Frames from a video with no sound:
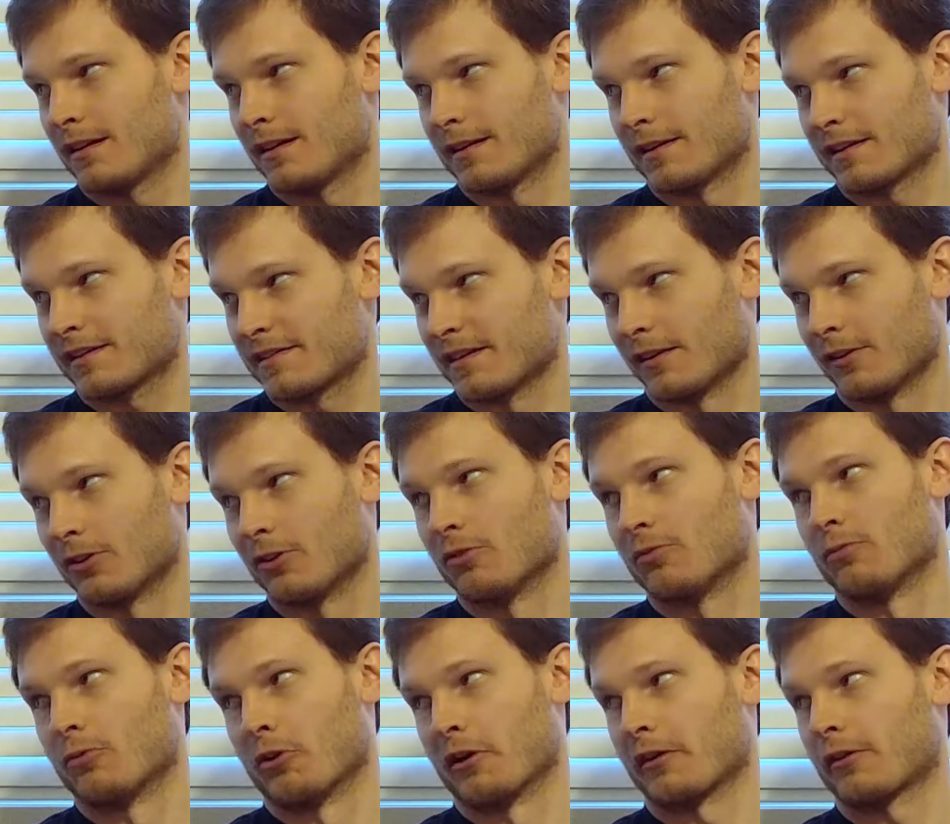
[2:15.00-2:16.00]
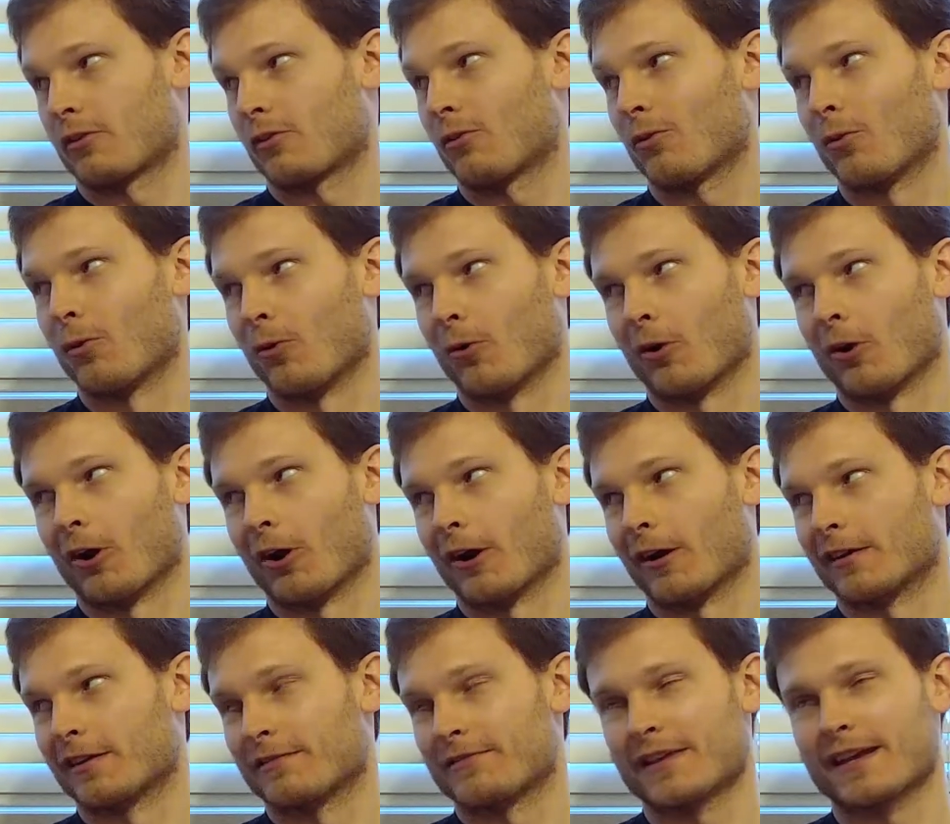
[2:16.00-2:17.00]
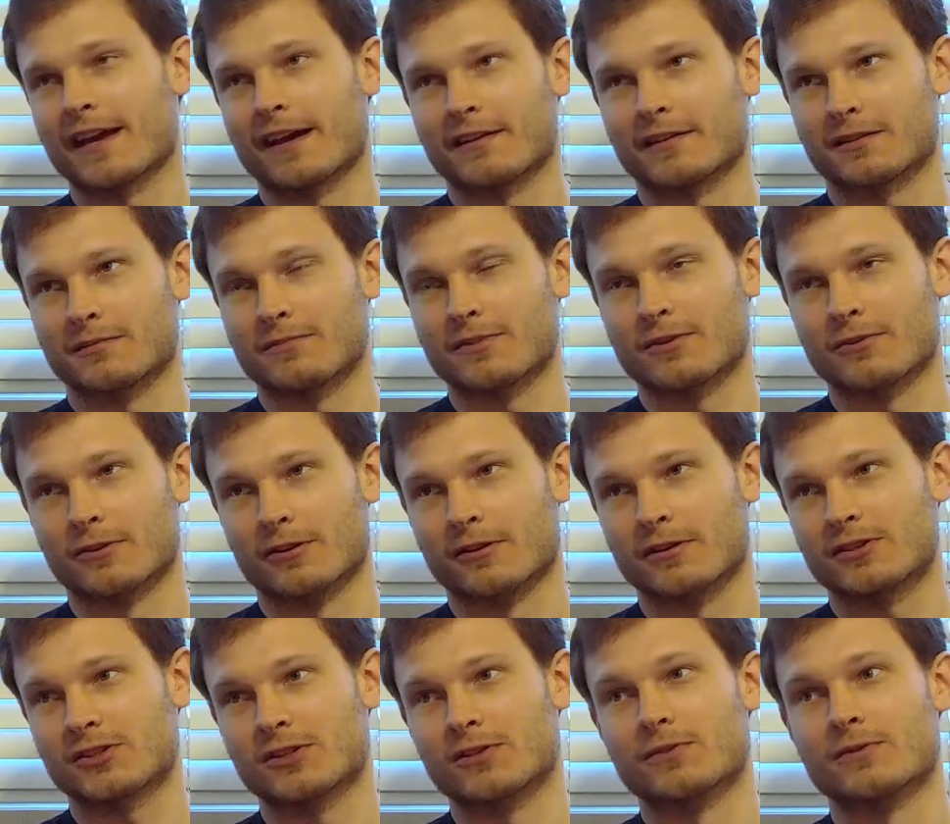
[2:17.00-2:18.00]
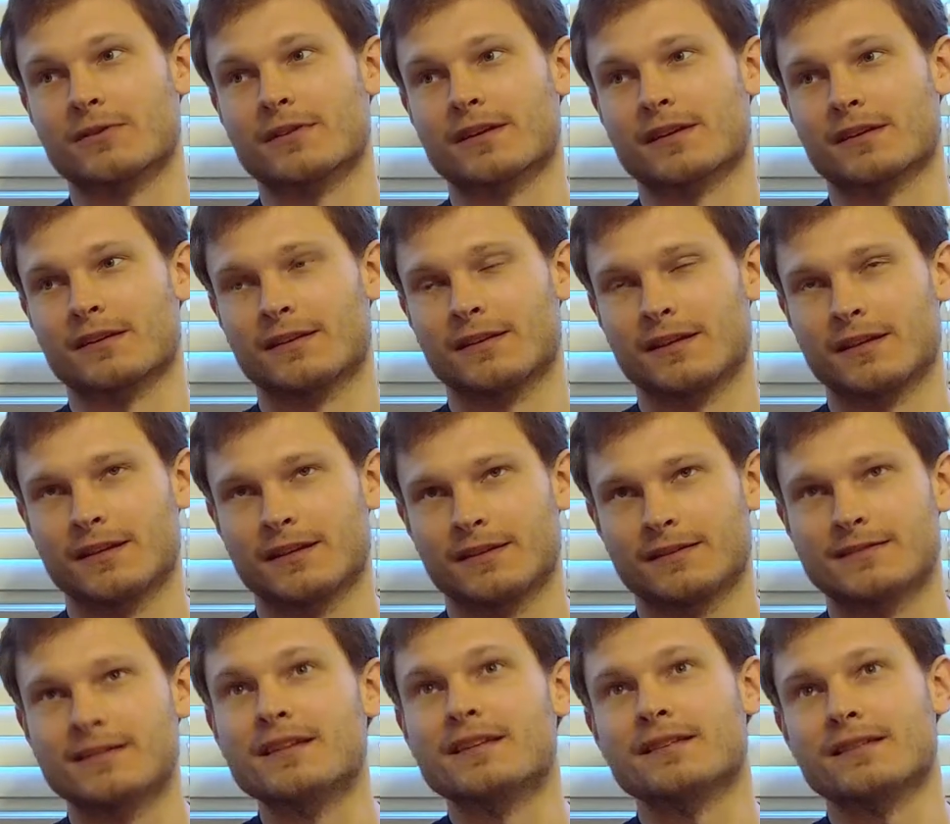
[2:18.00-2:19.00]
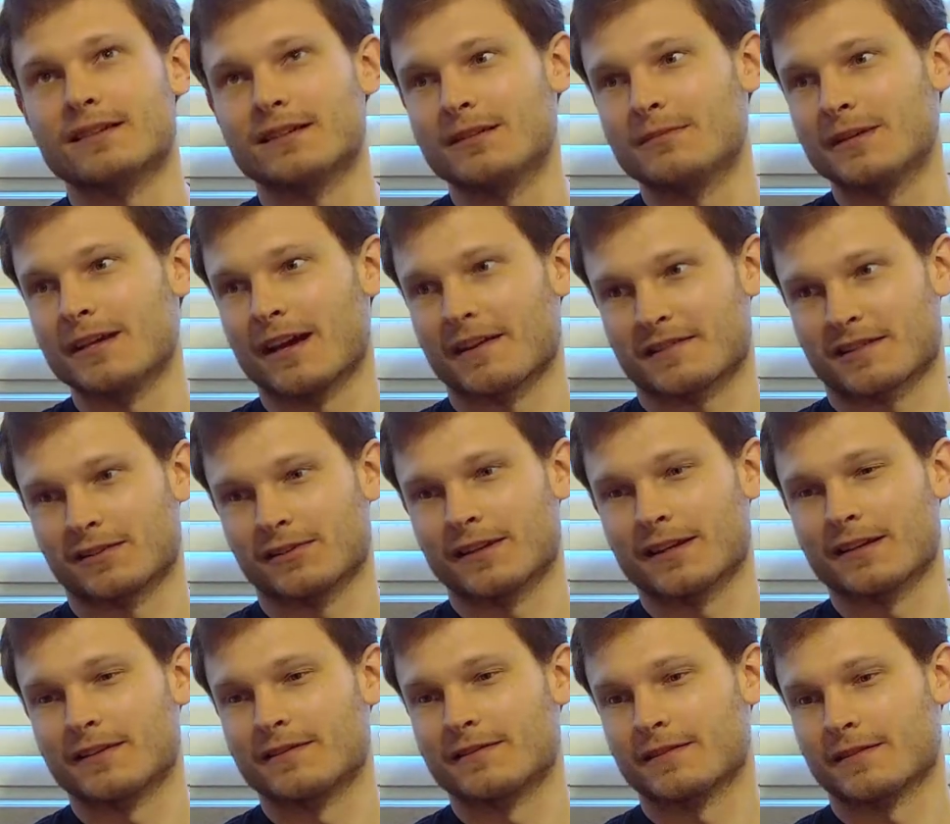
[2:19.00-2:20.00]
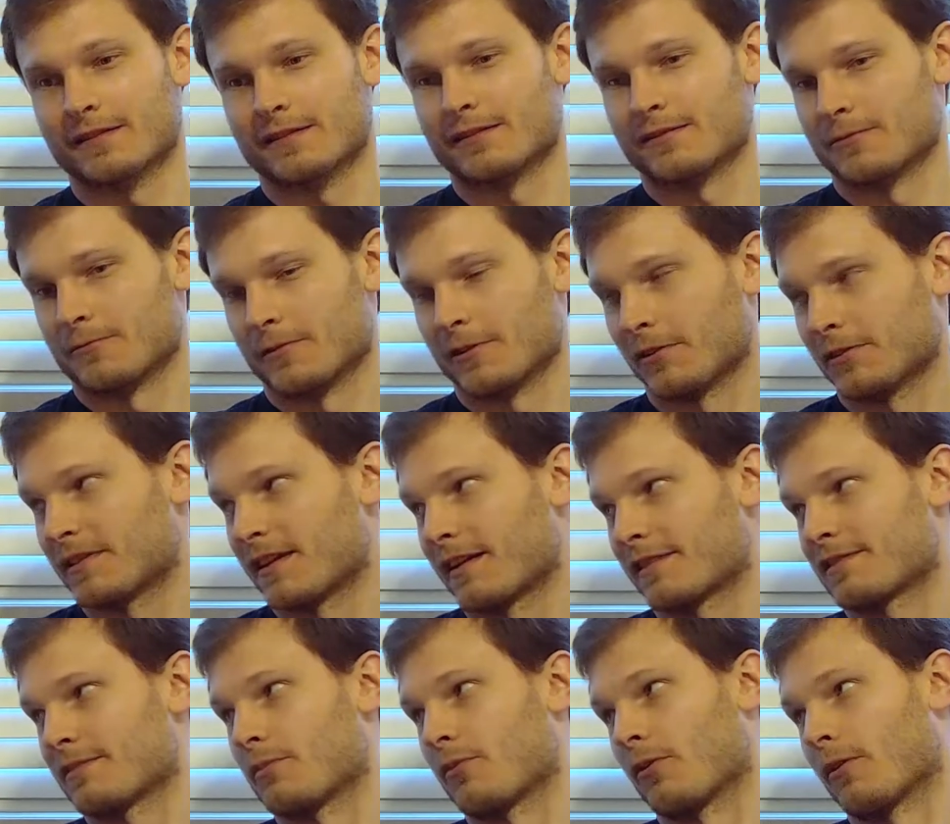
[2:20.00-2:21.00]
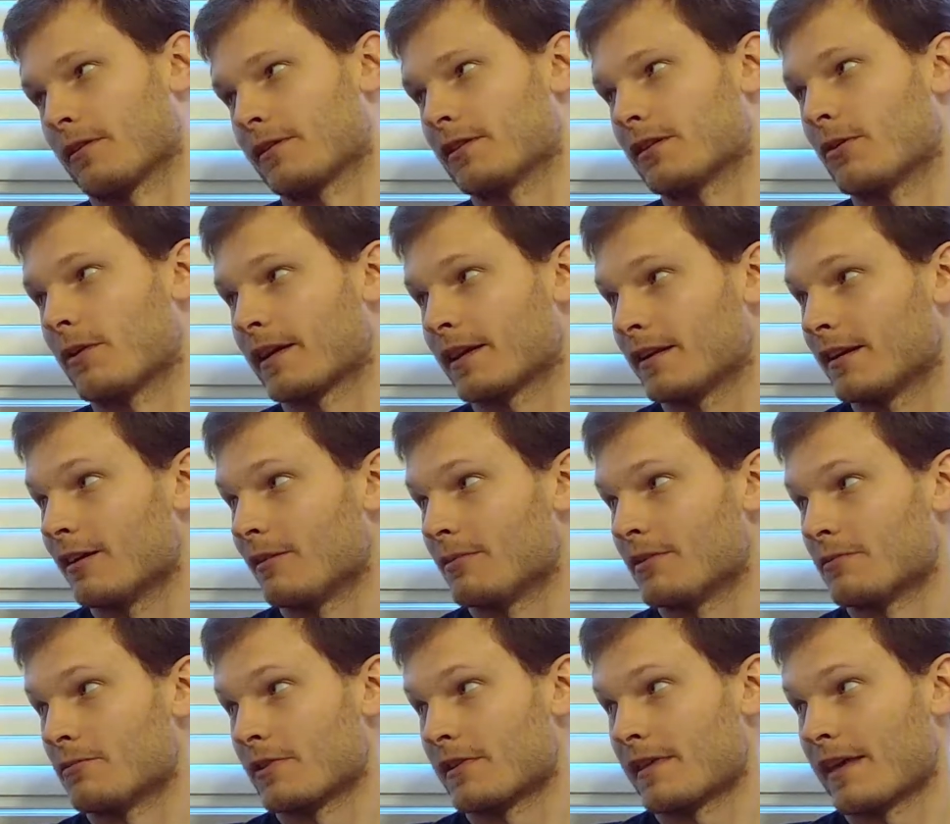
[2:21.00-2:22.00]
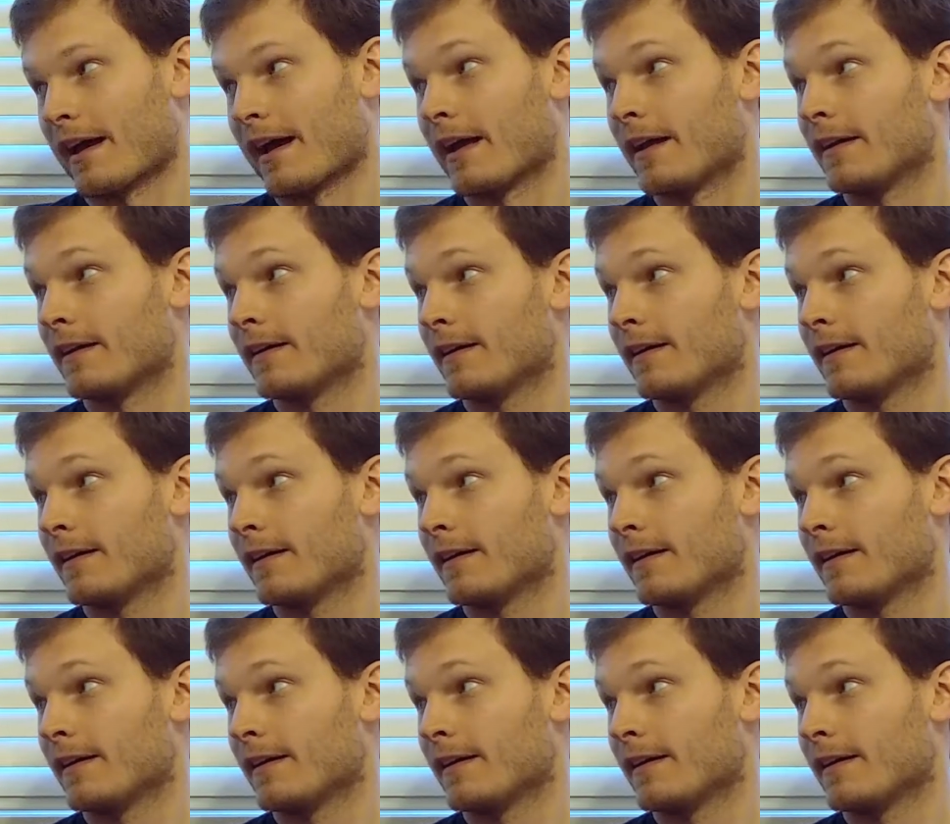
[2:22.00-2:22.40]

Excel homework, or if they had a computer issue that didn't need to be escalated to real tech support, I could help them with that.